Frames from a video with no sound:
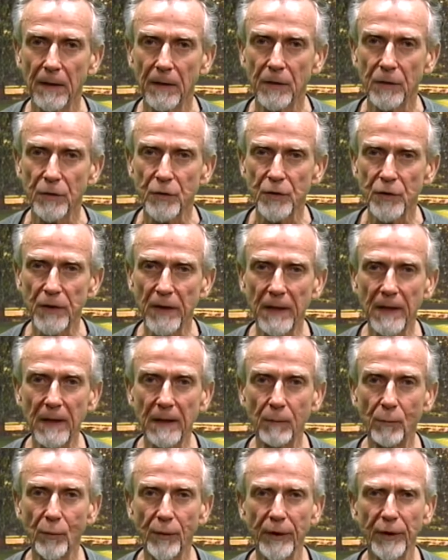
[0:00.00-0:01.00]
She
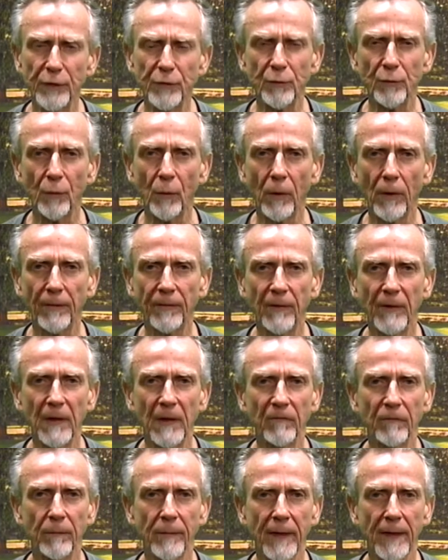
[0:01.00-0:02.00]
brings forth the
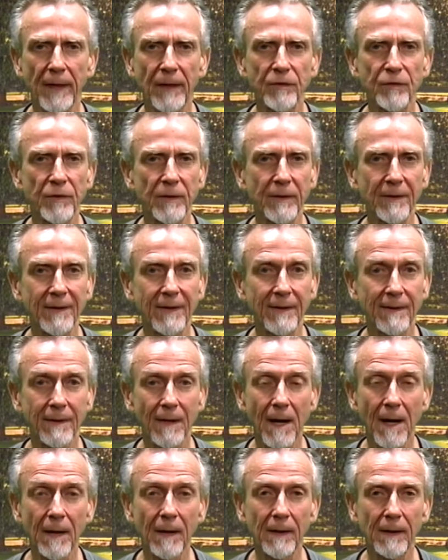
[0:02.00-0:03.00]
information that
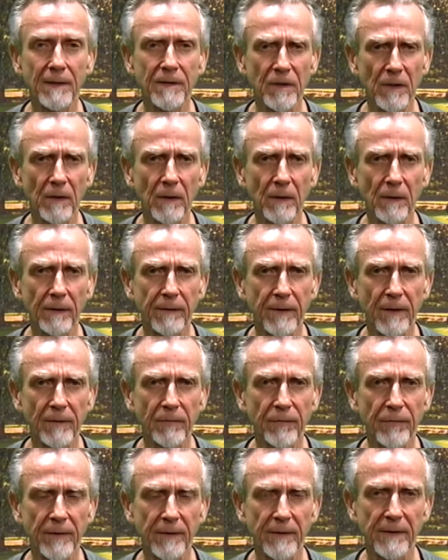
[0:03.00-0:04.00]
Donald is a little
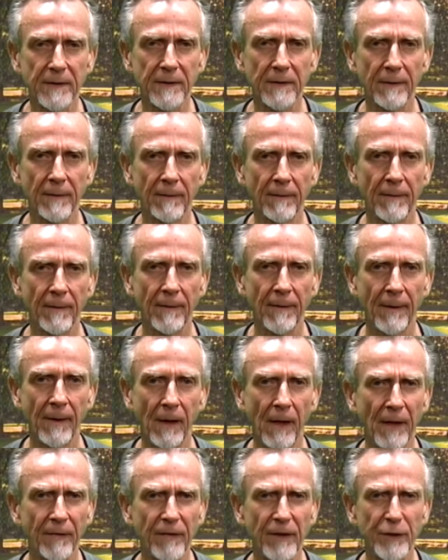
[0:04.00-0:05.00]
different,
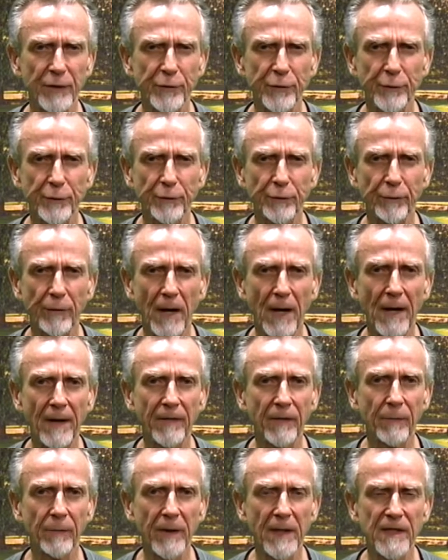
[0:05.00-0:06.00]
that his
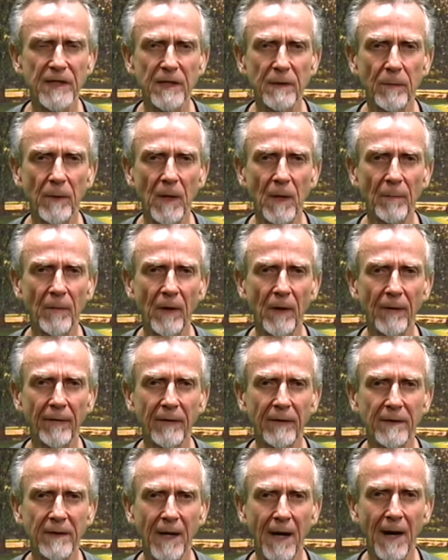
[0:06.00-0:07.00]
father beats him up all the
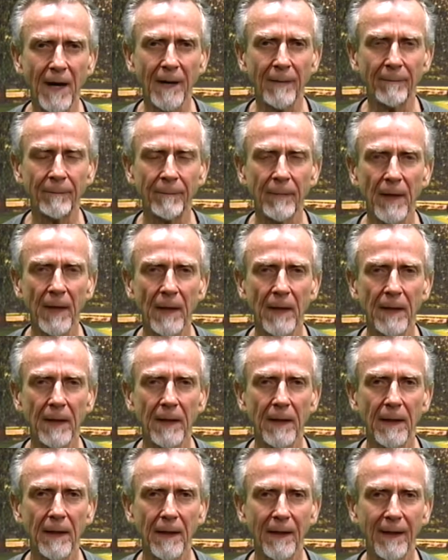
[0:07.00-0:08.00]
time,
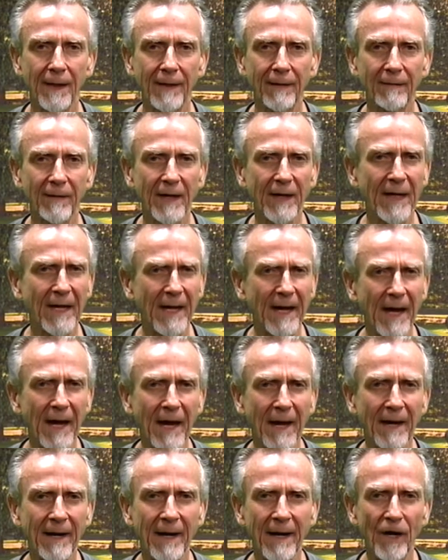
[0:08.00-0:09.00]
that he
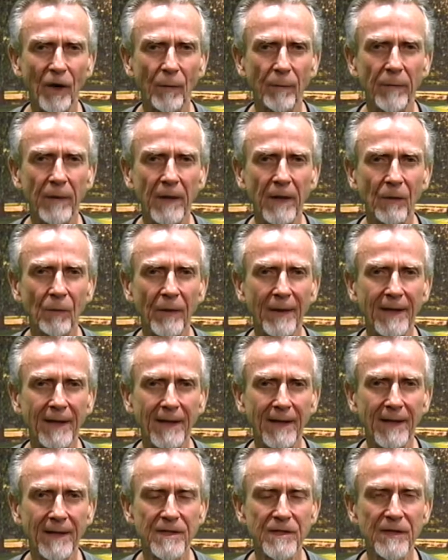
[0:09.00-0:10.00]
can't help being what
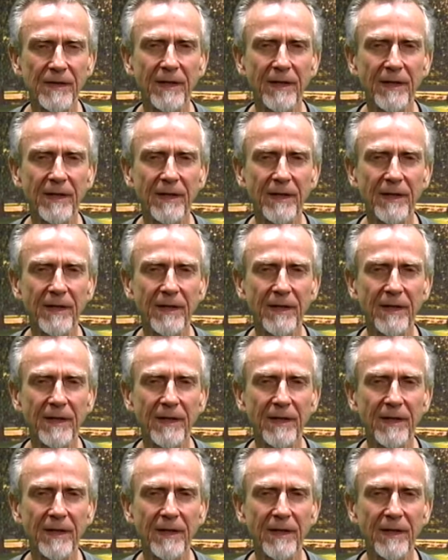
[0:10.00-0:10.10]
he is.